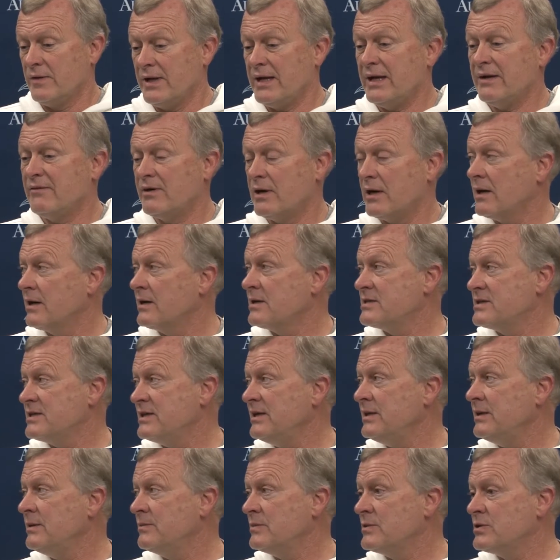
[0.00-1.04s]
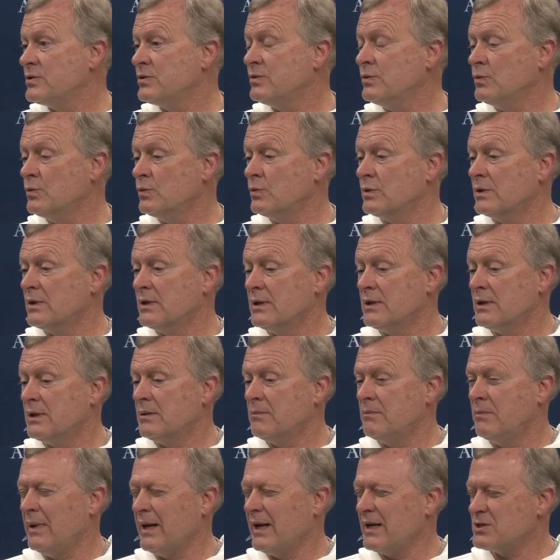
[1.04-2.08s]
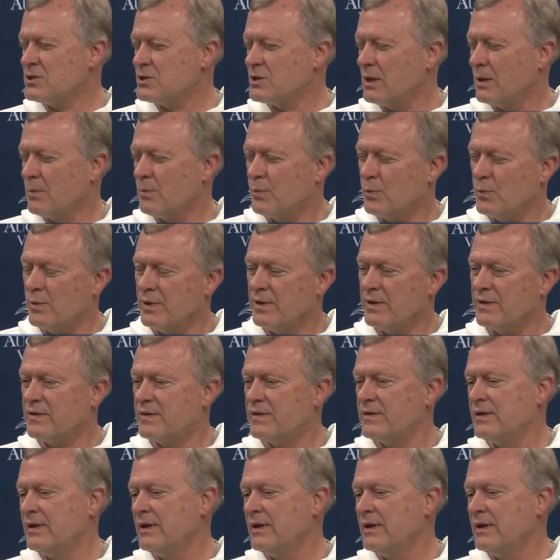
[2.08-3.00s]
they have a hard team to match up with.